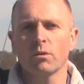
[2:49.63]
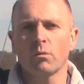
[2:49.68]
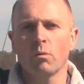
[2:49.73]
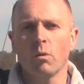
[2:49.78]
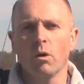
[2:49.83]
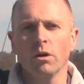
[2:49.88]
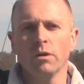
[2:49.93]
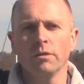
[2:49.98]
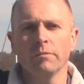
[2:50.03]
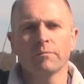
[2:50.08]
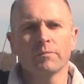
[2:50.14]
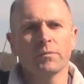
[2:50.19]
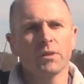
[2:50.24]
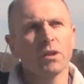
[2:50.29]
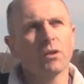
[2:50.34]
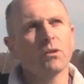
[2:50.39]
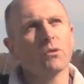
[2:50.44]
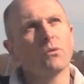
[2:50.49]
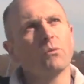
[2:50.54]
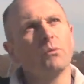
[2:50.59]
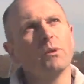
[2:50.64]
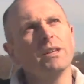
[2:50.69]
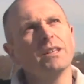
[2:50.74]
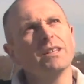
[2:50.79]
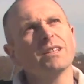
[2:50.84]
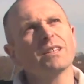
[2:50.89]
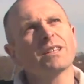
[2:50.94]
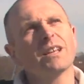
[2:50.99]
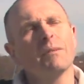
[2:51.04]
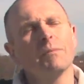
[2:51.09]
One, the wind
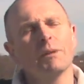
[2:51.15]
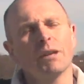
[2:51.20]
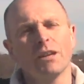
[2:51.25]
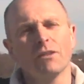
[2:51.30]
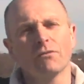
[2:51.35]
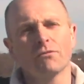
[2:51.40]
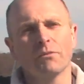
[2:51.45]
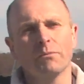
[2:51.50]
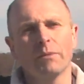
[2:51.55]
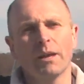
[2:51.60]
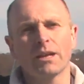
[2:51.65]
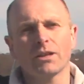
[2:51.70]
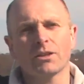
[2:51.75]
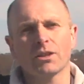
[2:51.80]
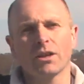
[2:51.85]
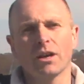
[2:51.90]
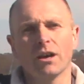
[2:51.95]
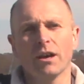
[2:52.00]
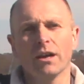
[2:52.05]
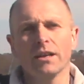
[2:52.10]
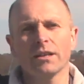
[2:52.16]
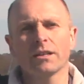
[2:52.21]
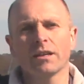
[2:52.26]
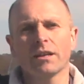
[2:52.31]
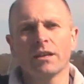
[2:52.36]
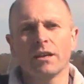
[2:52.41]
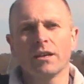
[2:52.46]
is coming in from that side,